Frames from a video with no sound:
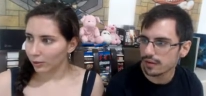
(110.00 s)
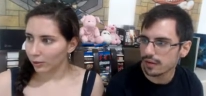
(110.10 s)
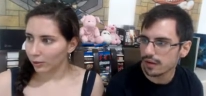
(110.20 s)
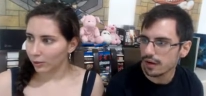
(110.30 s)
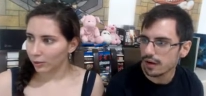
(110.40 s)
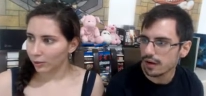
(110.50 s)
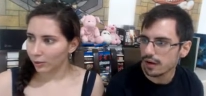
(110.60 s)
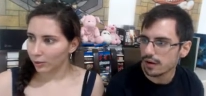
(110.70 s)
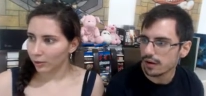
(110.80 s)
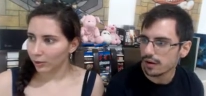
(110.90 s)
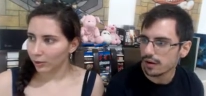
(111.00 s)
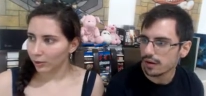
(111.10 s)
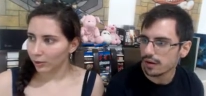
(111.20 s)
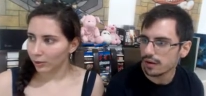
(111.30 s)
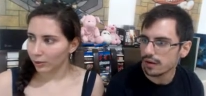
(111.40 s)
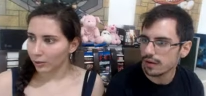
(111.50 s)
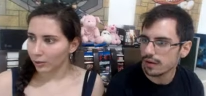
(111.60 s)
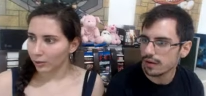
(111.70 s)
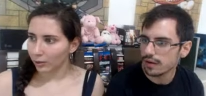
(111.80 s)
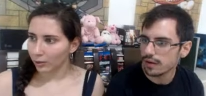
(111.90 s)

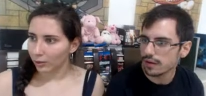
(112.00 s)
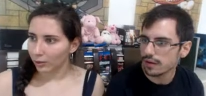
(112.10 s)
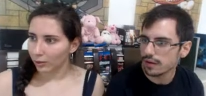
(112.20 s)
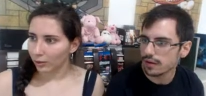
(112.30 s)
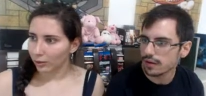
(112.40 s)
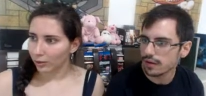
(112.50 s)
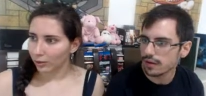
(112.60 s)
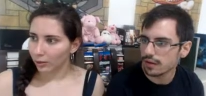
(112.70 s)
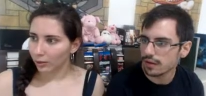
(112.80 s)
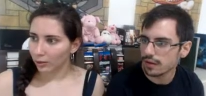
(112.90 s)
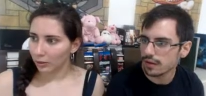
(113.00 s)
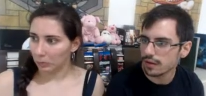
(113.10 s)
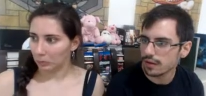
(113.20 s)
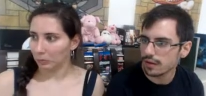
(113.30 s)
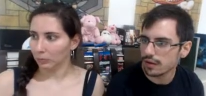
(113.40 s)
(silence)